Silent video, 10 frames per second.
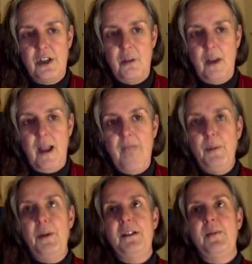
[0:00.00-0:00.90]
where
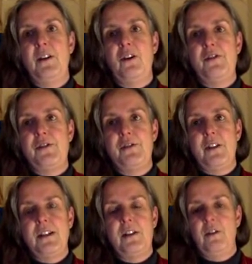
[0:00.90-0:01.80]
everybody's been
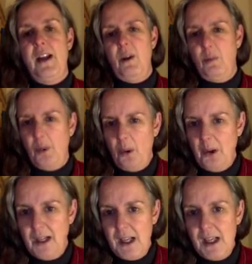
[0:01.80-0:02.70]
concentrating on how
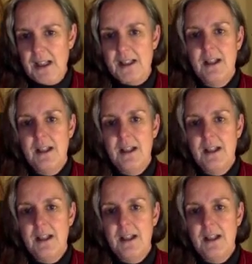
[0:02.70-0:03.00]
appalling it is,